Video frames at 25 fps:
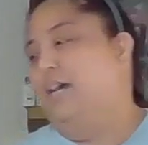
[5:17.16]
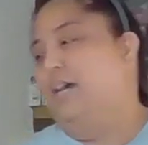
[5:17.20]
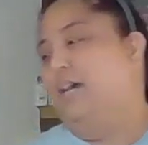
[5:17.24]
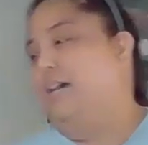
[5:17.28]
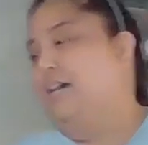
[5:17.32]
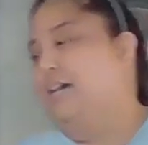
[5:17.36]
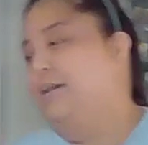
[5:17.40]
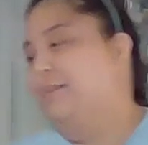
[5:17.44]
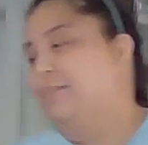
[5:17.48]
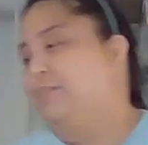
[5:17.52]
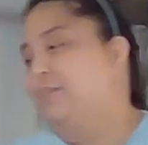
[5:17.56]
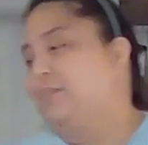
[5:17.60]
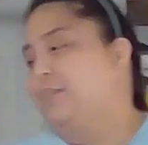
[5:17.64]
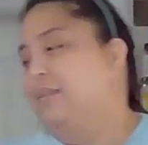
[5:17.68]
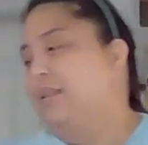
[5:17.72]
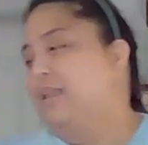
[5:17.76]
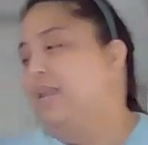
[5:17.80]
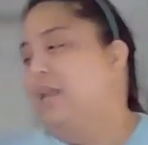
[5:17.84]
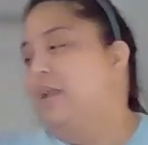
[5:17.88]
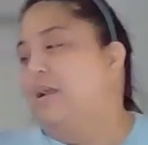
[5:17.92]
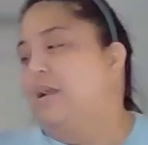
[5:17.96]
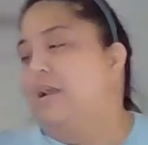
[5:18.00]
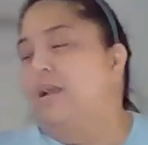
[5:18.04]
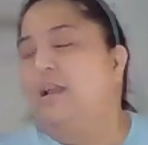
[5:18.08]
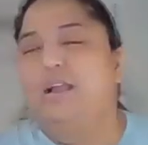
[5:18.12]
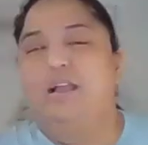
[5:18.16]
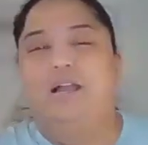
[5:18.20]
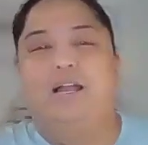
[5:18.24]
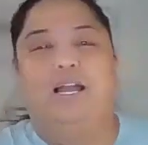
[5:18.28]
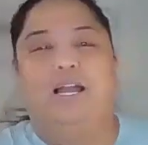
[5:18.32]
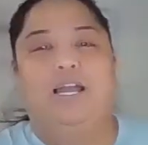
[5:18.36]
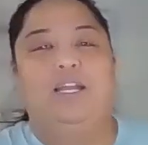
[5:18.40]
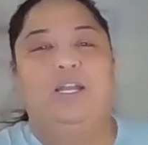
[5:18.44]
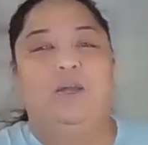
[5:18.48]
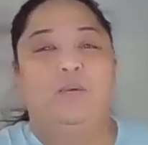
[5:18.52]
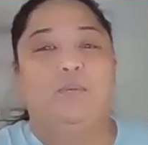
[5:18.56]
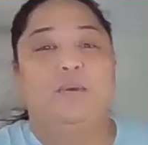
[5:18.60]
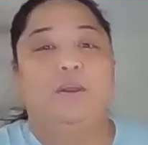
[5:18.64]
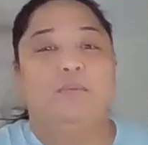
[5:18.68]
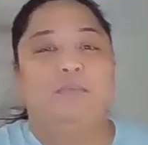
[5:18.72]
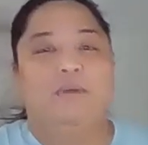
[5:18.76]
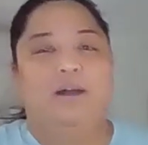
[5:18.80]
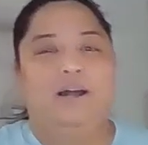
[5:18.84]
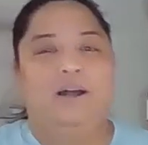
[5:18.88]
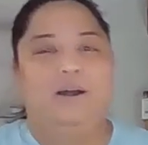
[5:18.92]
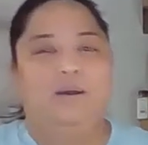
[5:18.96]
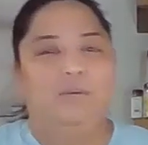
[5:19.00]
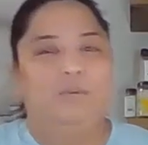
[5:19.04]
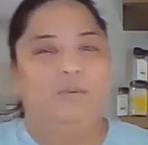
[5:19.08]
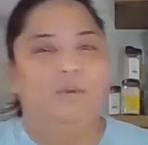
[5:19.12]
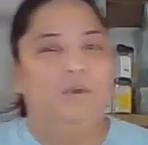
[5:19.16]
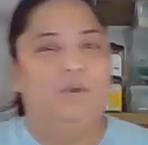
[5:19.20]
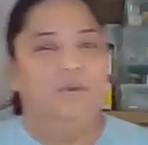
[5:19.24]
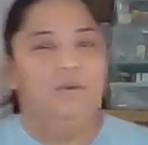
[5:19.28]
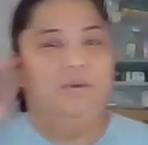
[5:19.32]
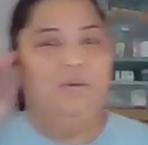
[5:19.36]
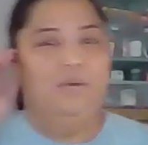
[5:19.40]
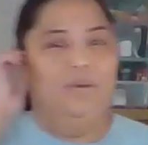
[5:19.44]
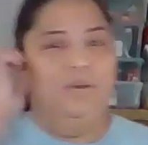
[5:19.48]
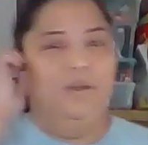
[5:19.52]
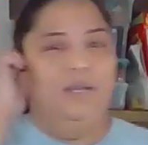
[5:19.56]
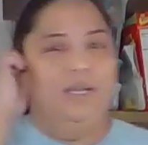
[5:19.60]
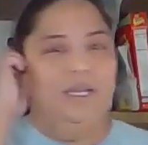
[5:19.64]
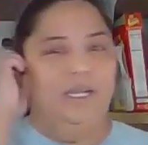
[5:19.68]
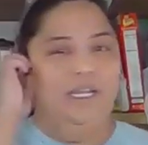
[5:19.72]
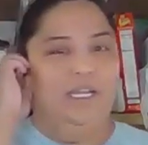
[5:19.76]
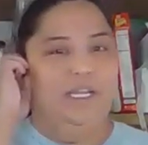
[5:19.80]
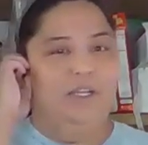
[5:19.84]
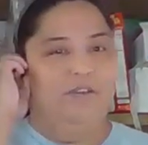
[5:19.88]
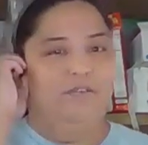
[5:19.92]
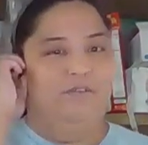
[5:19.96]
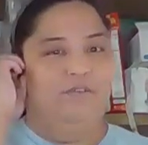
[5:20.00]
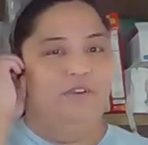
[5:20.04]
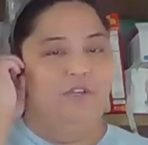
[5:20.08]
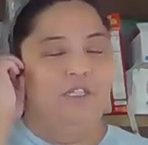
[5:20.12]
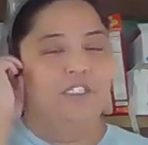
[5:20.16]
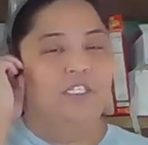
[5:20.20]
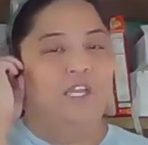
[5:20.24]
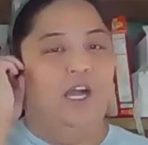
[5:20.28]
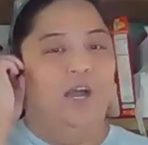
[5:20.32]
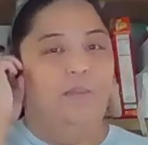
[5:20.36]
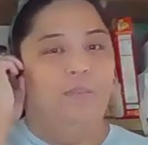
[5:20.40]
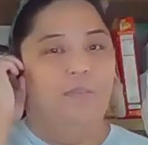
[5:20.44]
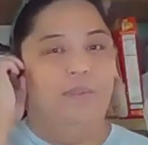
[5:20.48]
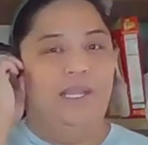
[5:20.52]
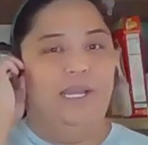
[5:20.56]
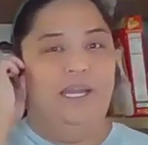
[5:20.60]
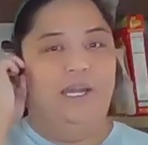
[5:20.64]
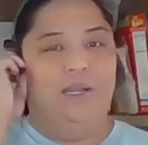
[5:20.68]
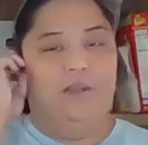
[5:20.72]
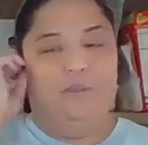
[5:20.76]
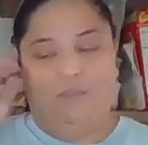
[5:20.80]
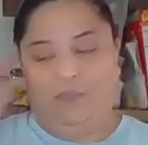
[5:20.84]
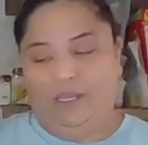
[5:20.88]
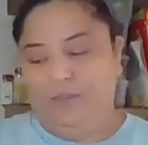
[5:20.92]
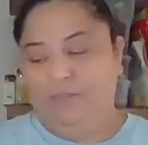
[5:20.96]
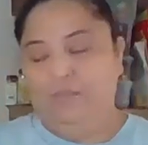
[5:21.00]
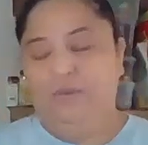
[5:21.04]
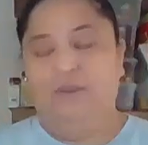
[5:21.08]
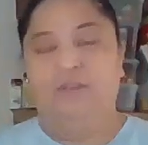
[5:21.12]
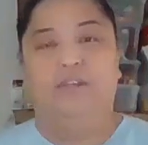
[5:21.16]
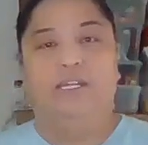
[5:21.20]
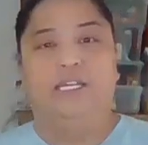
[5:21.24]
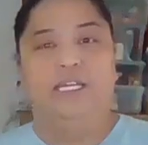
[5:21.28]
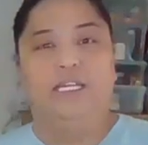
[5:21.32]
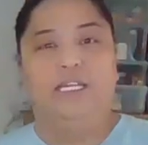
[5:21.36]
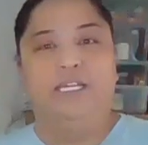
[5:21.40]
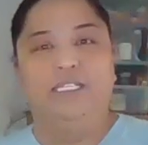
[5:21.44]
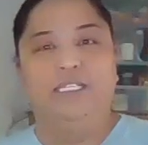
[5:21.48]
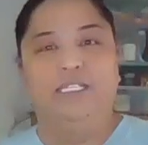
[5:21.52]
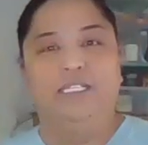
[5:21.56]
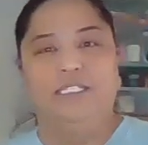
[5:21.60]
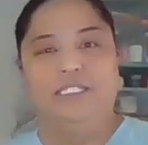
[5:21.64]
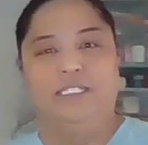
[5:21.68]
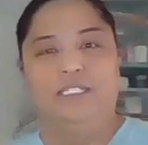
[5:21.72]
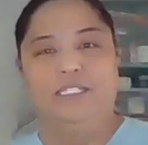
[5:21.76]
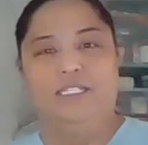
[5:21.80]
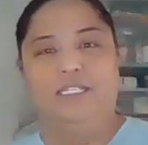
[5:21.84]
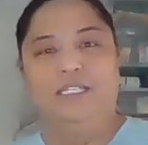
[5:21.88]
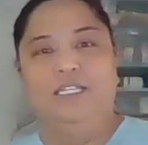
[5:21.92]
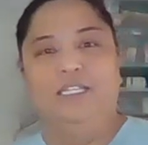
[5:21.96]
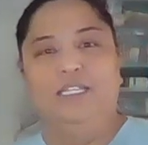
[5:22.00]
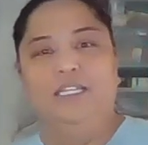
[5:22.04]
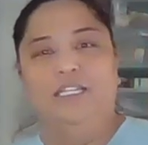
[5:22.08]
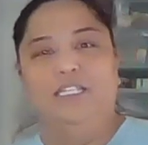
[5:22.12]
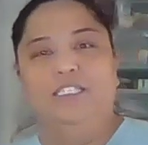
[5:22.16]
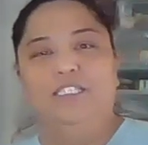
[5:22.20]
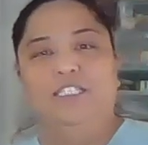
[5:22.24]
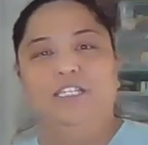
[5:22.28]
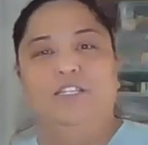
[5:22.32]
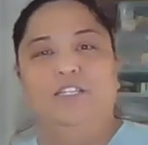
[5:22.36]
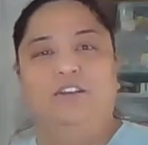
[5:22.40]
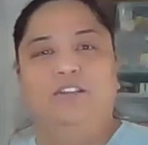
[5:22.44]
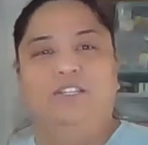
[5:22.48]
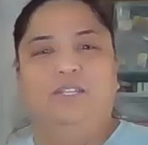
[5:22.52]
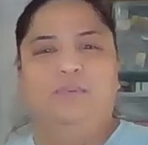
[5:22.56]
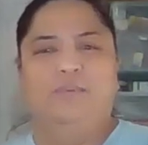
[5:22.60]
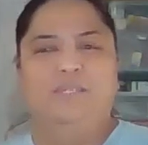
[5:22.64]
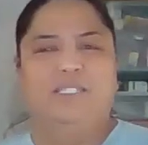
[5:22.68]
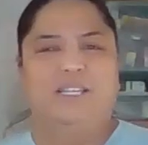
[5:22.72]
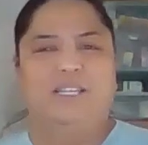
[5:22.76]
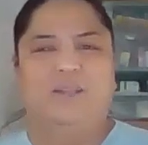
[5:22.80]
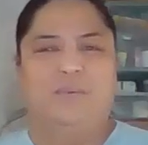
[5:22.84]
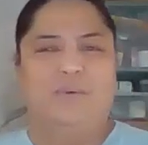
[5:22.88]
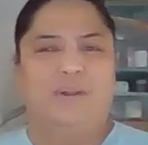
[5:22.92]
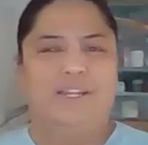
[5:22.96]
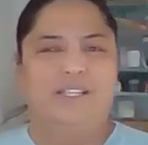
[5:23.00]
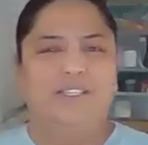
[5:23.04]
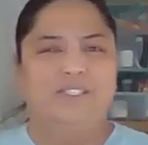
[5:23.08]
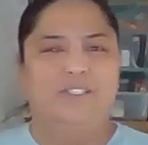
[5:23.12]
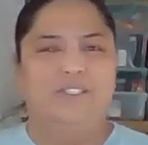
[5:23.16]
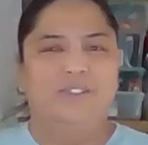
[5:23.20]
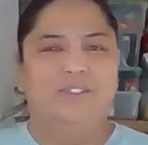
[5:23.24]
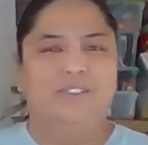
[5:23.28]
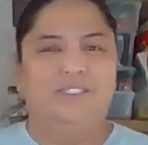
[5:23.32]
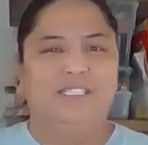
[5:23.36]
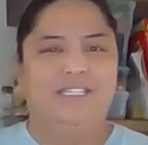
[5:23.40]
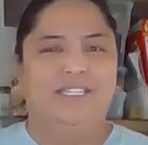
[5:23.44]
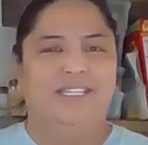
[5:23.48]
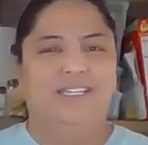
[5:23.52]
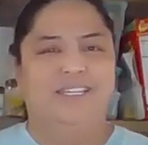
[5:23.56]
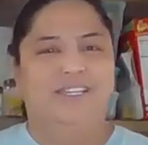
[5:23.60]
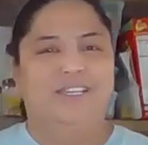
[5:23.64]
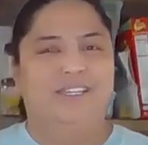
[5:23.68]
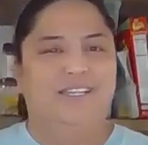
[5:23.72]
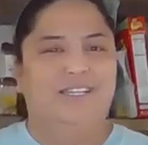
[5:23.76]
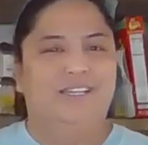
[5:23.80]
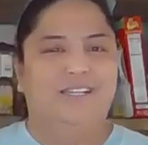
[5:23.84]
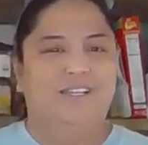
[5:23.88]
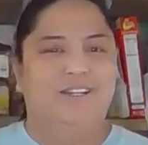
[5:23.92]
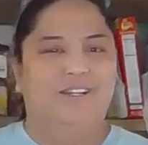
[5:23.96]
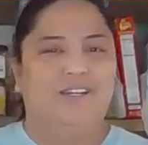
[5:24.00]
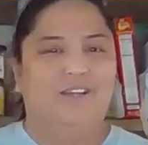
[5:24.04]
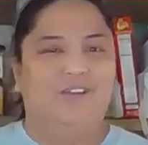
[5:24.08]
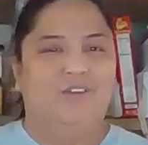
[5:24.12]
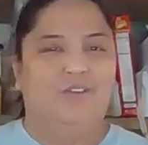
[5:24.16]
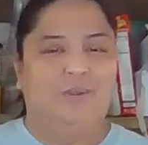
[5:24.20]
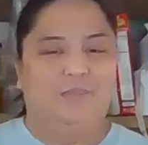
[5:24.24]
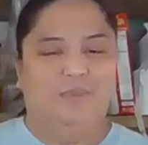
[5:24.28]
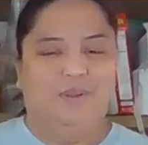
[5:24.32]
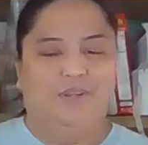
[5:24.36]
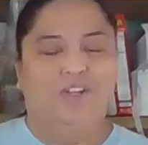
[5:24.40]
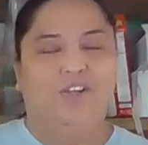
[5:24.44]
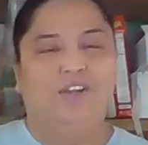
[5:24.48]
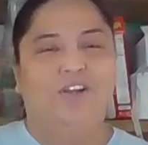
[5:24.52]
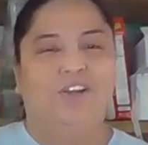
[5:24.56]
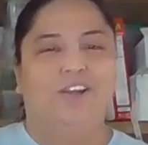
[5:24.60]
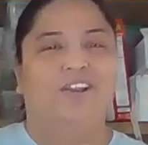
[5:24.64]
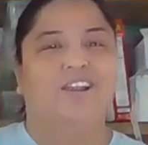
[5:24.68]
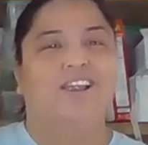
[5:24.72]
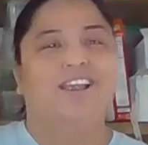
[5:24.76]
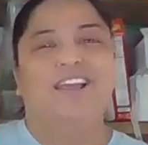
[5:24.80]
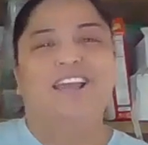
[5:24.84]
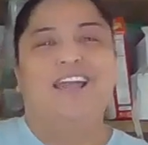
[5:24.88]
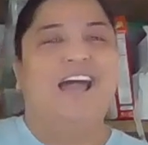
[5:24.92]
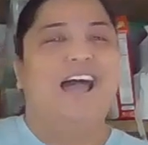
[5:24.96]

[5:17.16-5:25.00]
I know my mom, who first taught me how to make meringues, she looked at me and was like, why aren't you using cream of tartar?